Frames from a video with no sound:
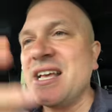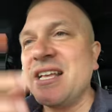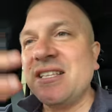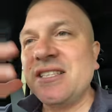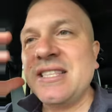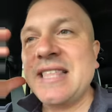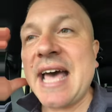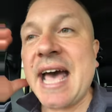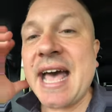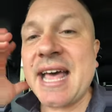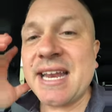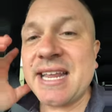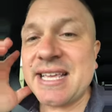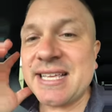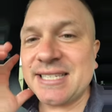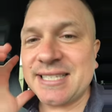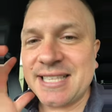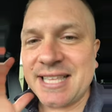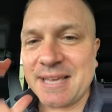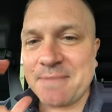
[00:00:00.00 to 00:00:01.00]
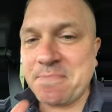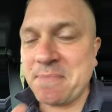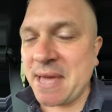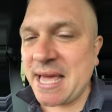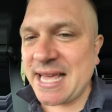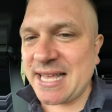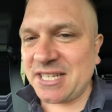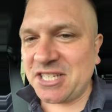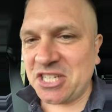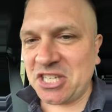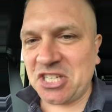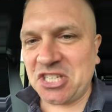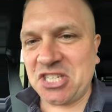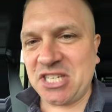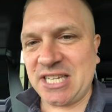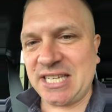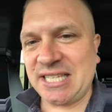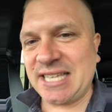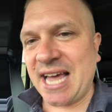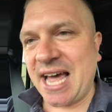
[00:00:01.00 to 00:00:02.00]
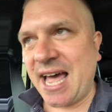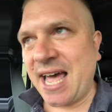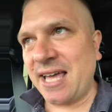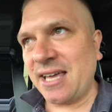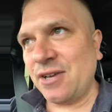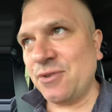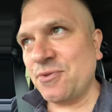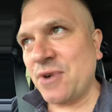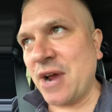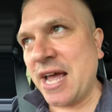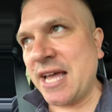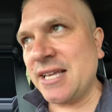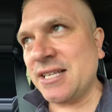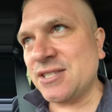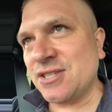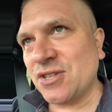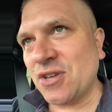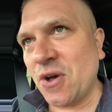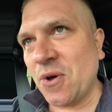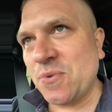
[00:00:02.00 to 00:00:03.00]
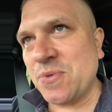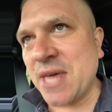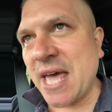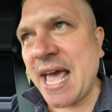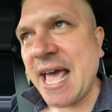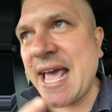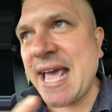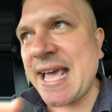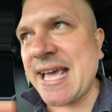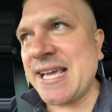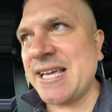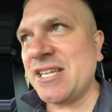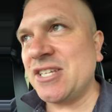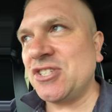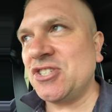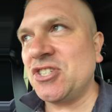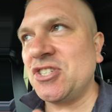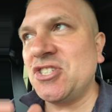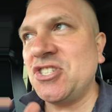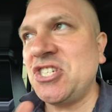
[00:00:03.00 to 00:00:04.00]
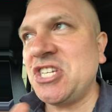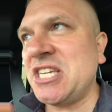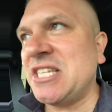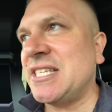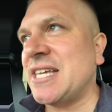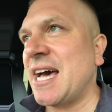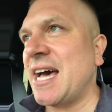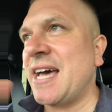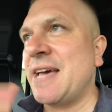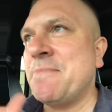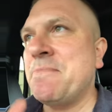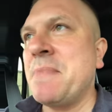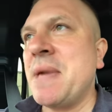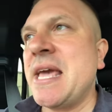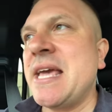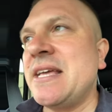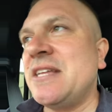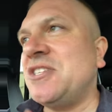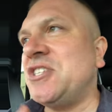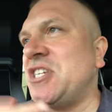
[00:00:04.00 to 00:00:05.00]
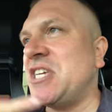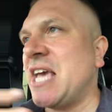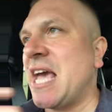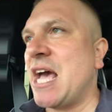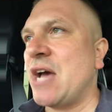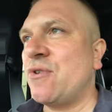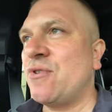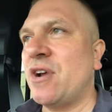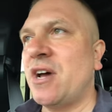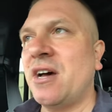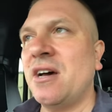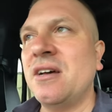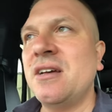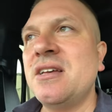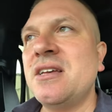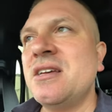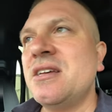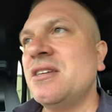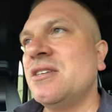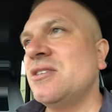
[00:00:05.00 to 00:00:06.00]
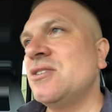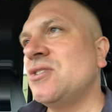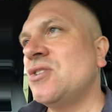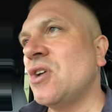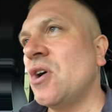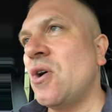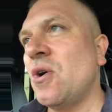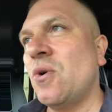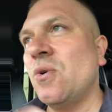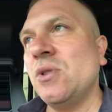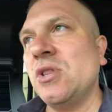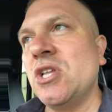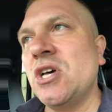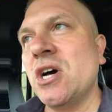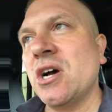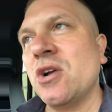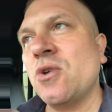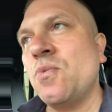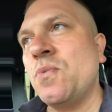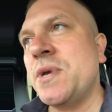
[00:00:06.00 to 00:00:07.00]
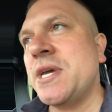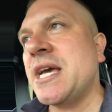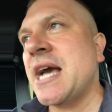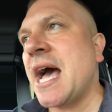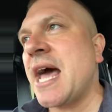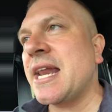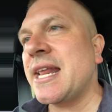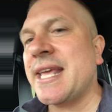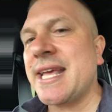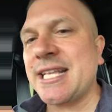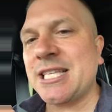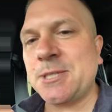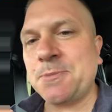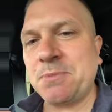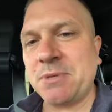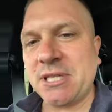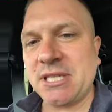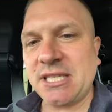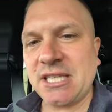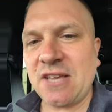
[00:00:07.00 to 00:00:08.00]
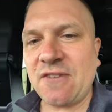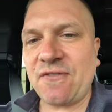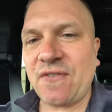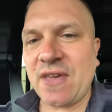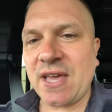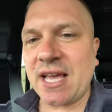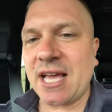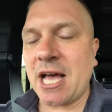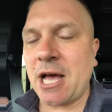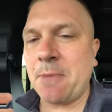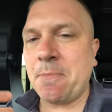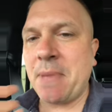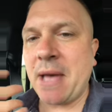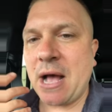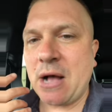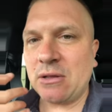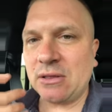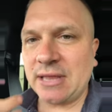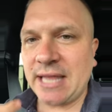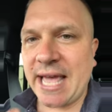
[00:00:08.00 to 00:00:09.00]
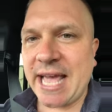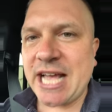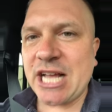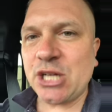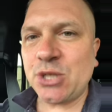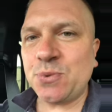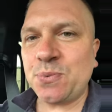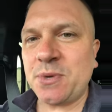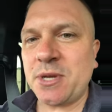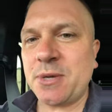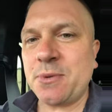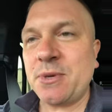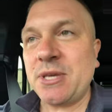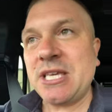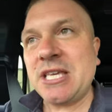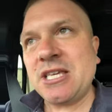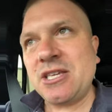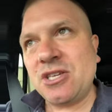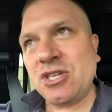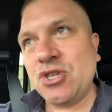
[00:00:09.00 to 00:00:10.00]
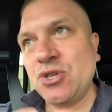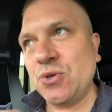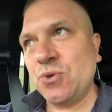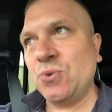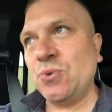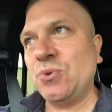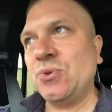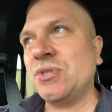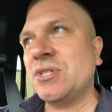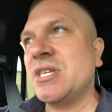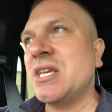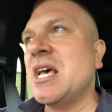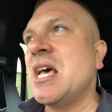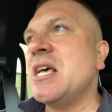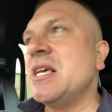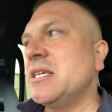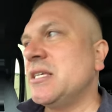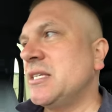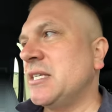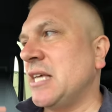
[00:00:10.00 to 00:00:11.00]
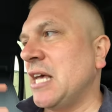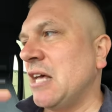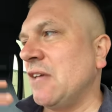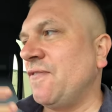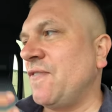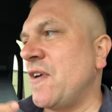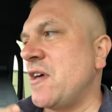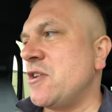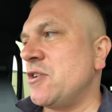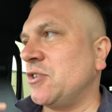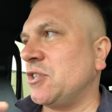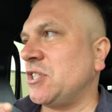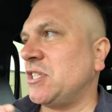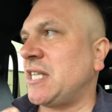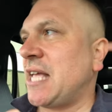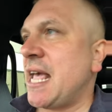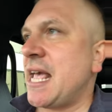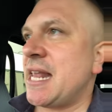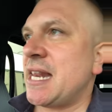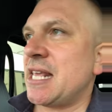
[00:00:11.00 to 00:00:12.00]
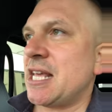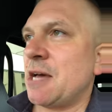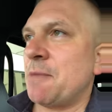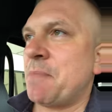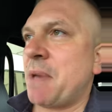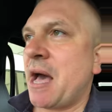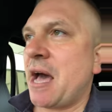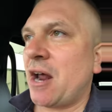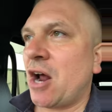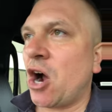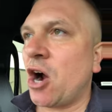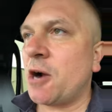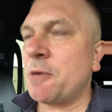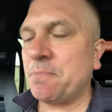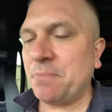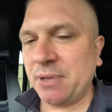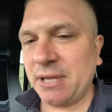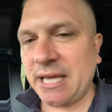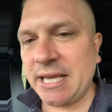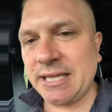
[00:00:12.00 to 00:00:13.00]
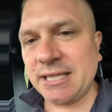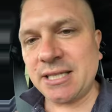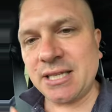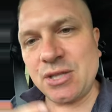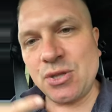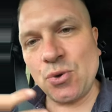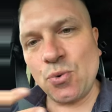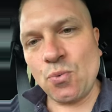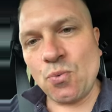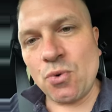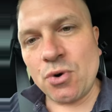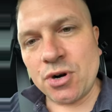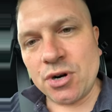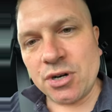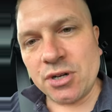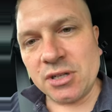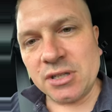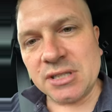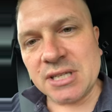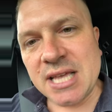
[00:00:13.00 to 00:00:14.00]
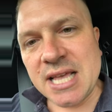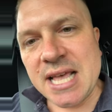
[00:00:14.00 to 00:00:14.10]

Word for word: that is the Meiji Jidai, right? So the age, Jidai, Meiji era. So, look, we got to get specific about language we use, self understanding about our place in the world,